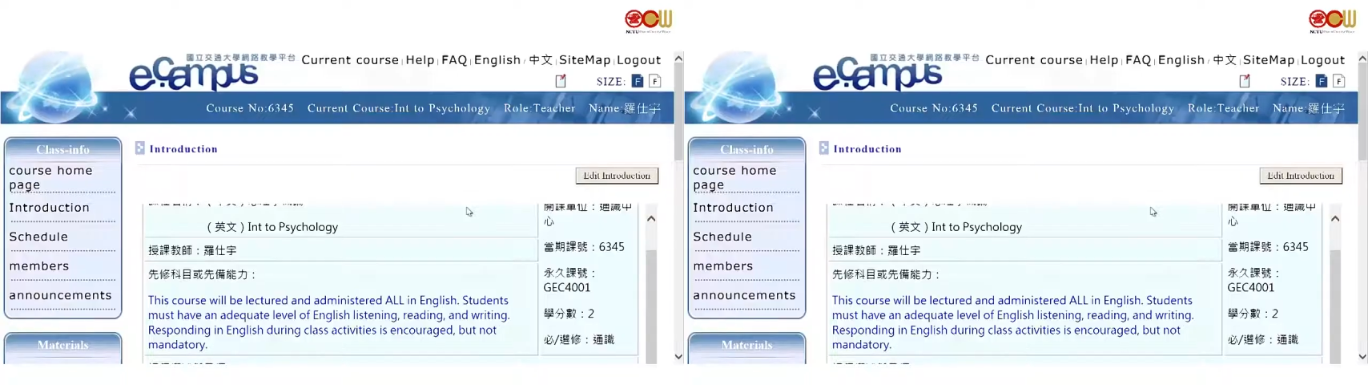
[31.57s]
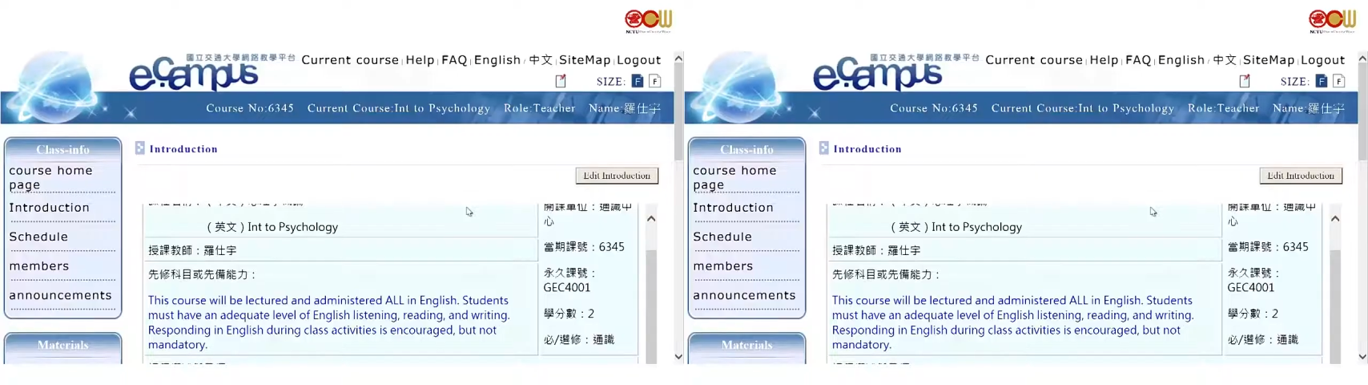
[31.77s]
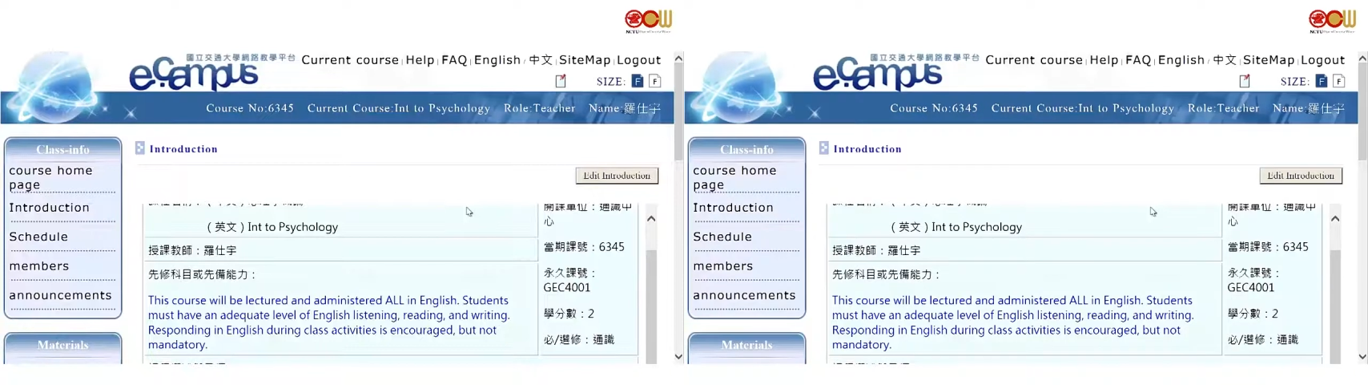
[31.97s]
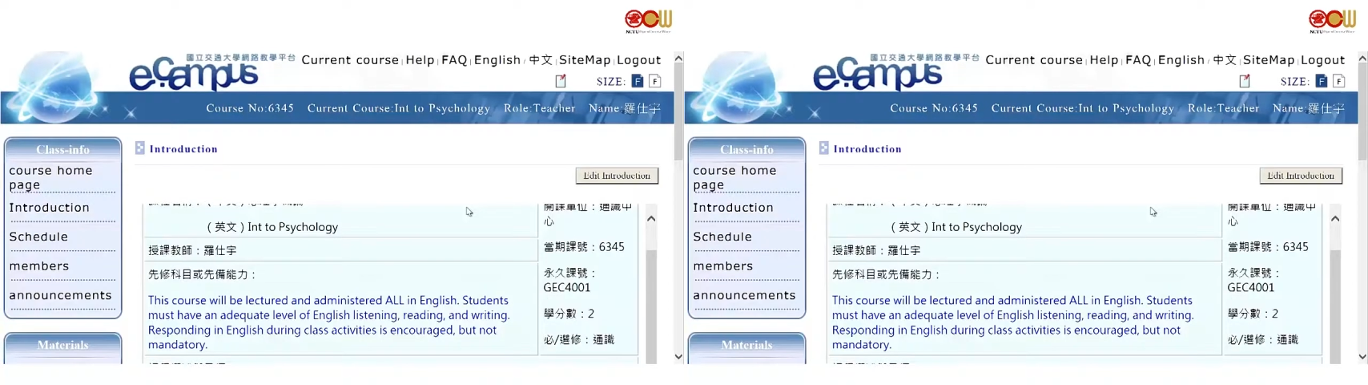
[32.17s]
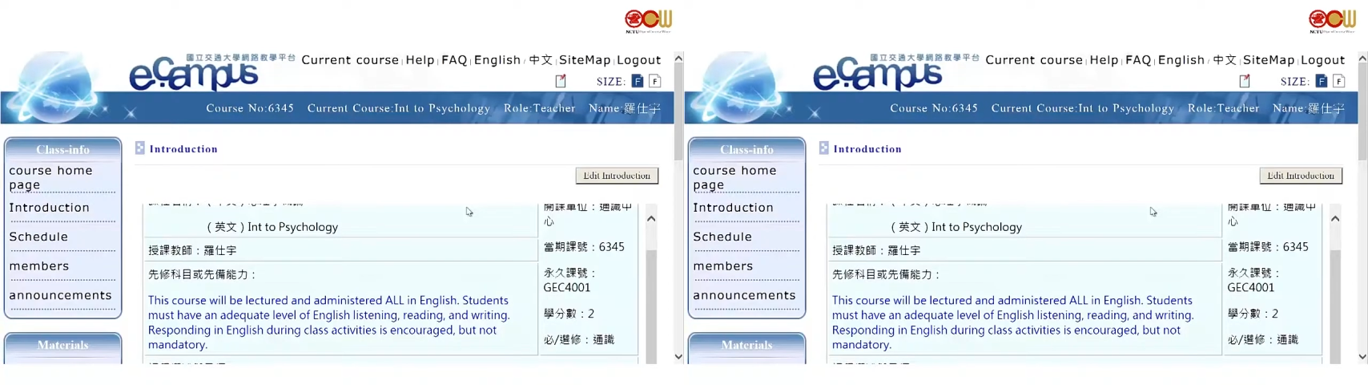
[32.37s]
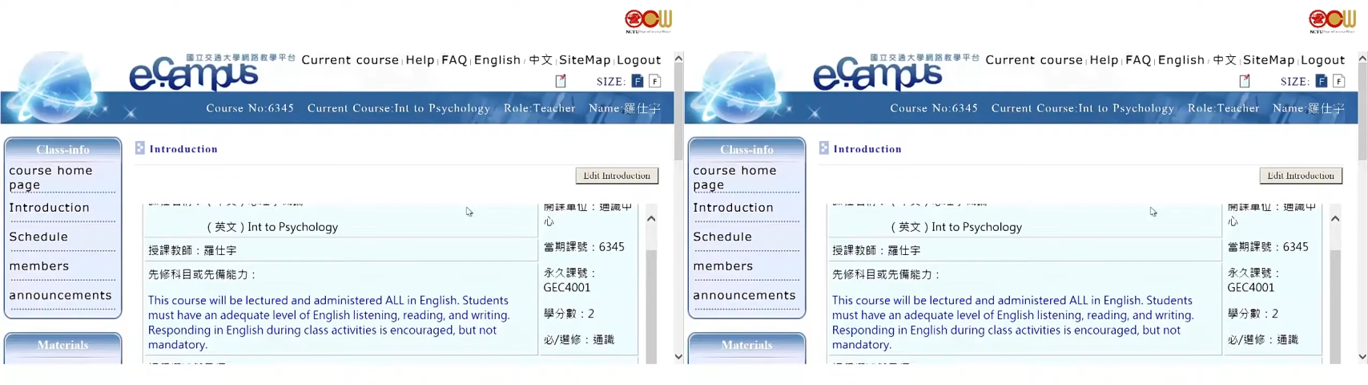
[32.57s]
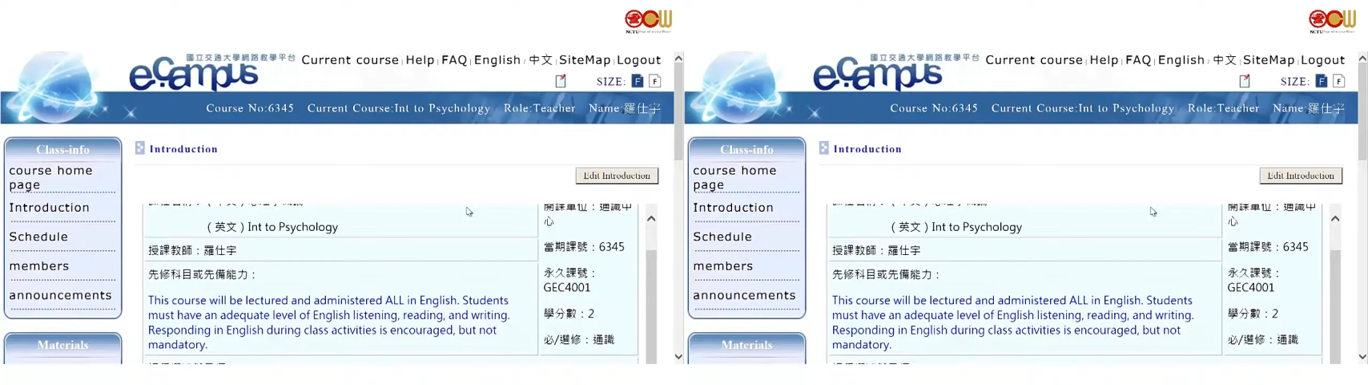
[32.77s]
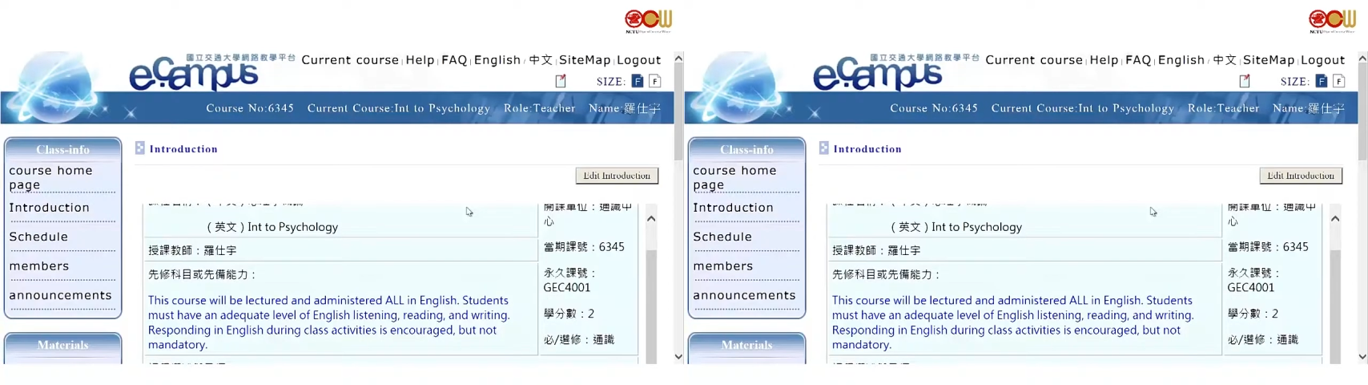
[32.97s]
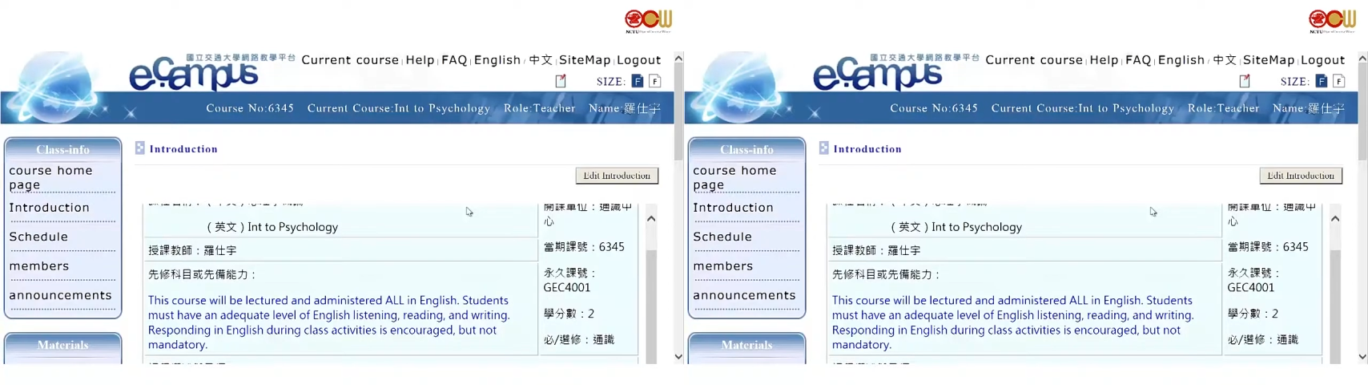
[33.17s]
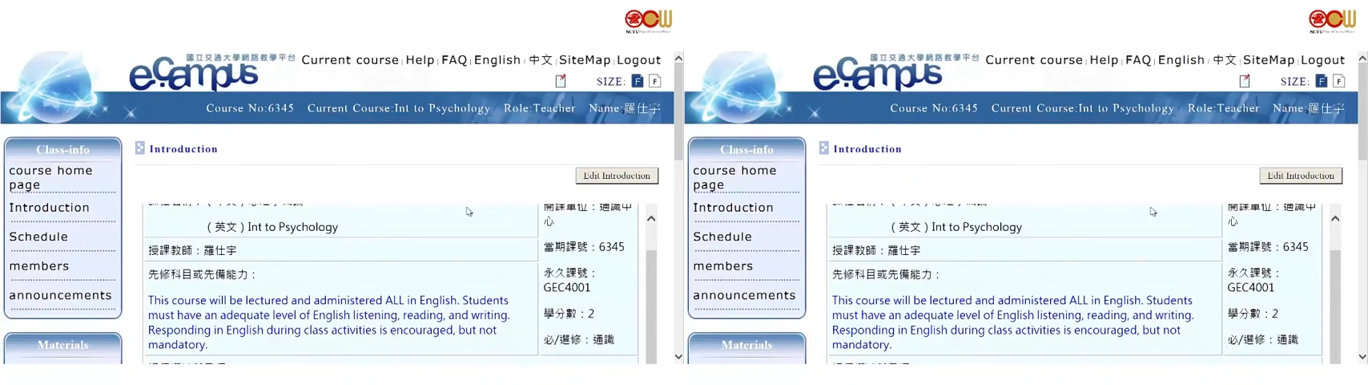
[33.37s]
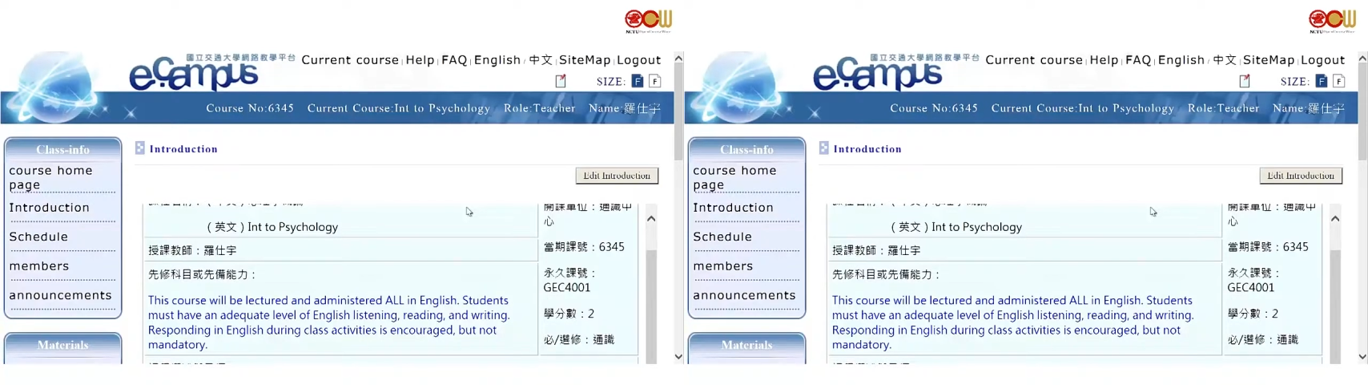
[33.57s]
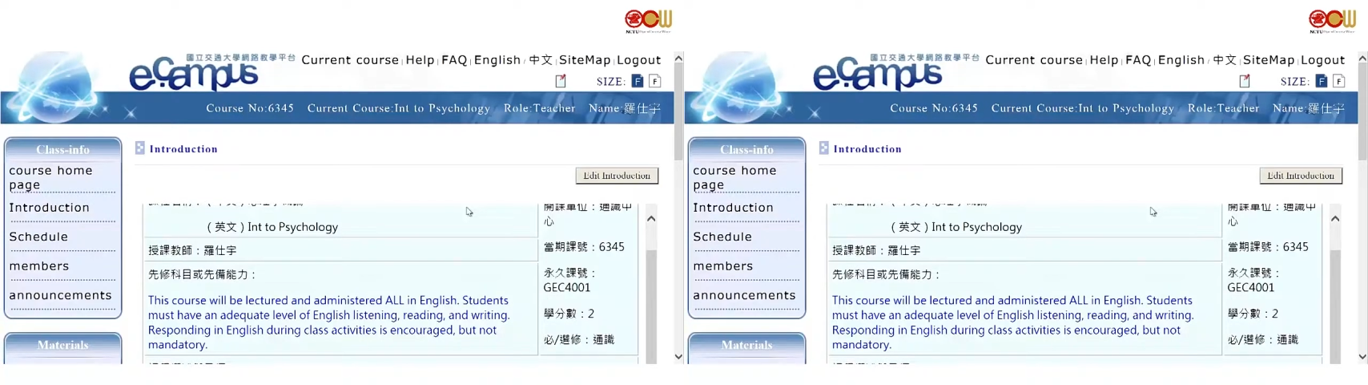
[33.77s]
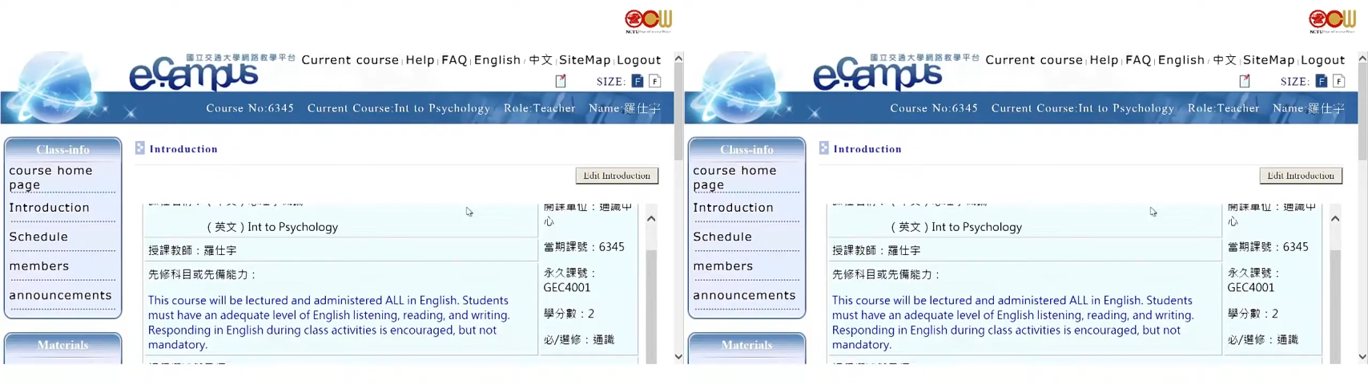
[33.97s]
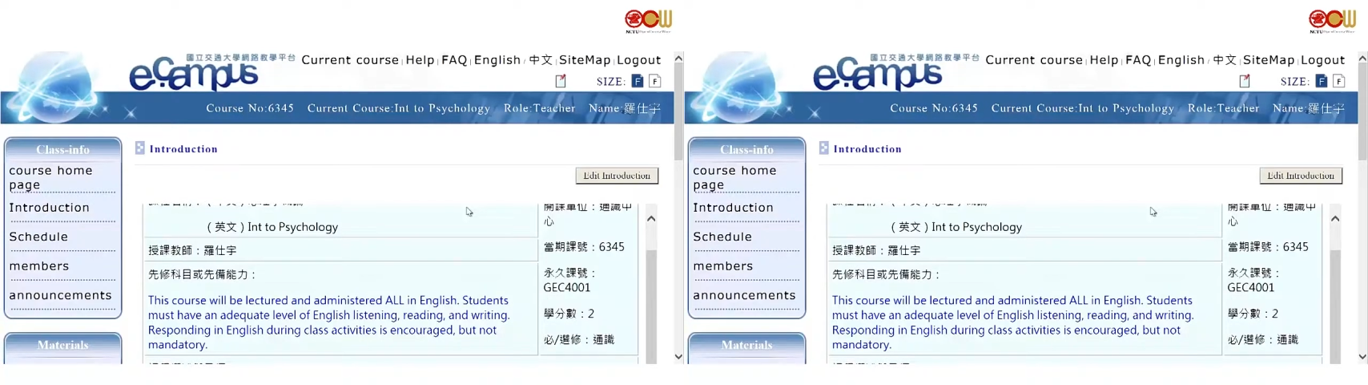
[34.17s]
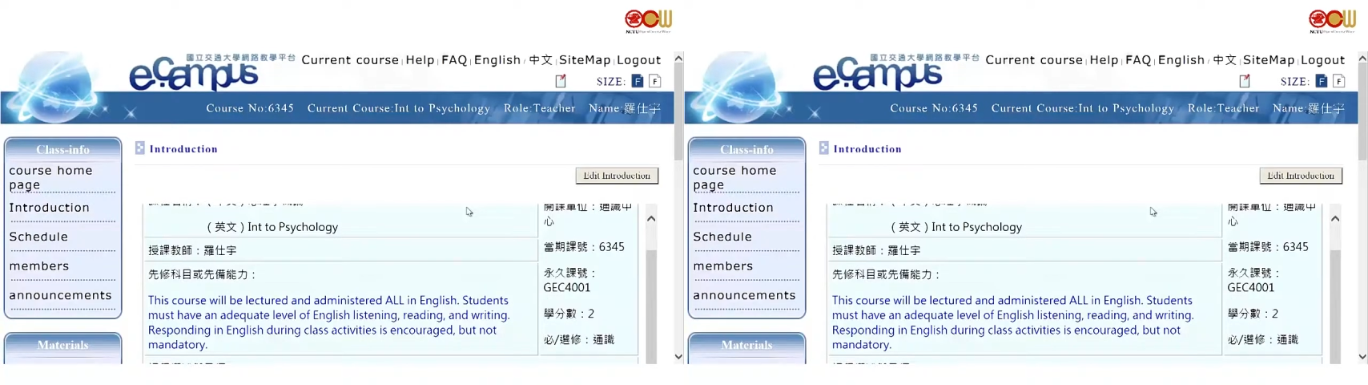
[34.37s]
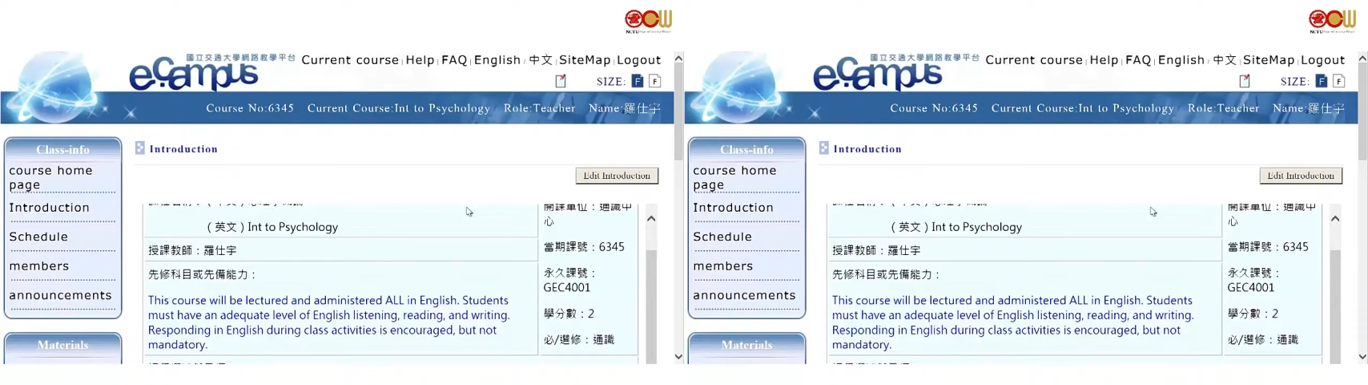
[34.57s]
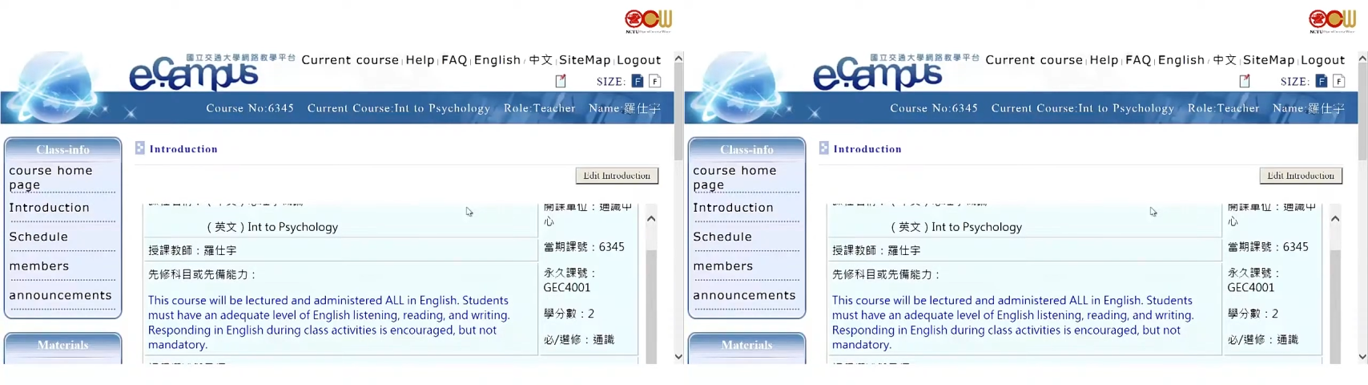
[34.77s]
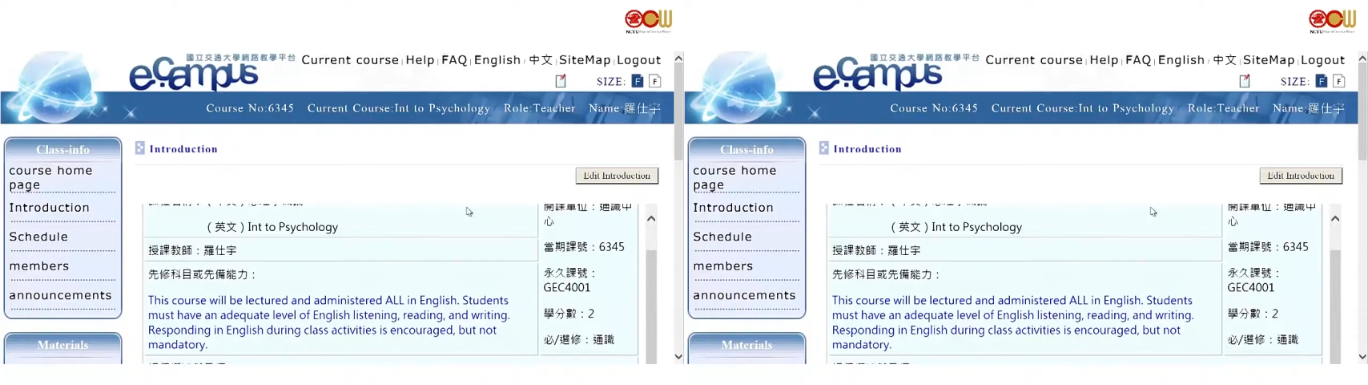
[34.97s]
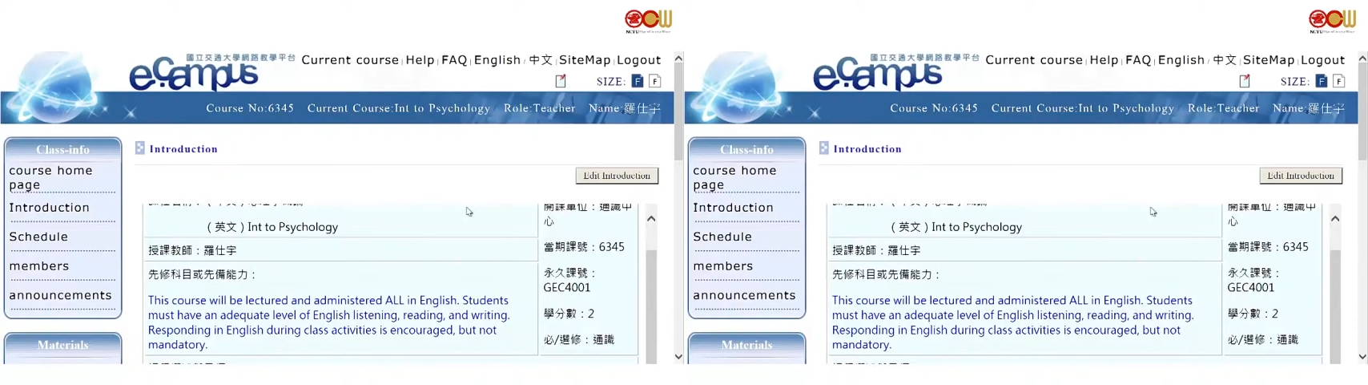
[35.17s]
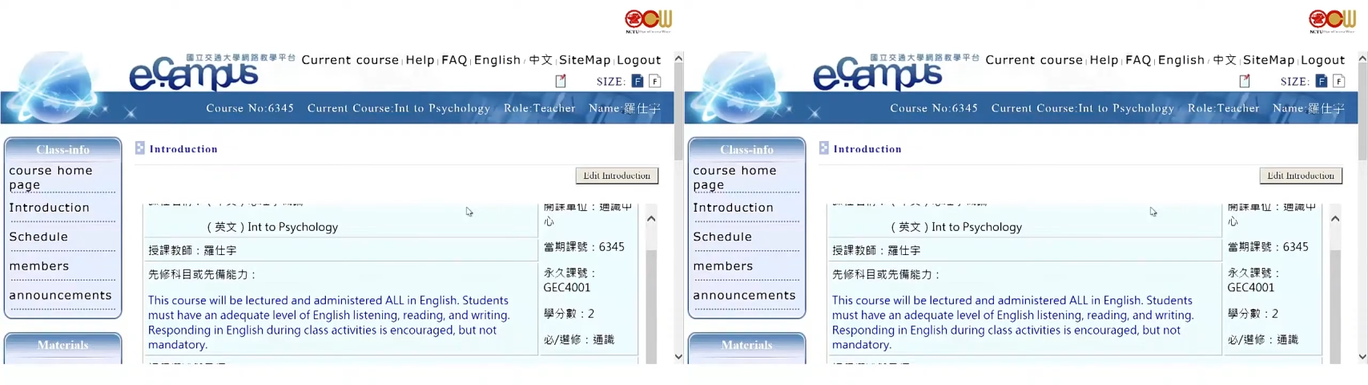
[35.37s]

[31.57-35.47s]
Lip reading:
(no speaker visible)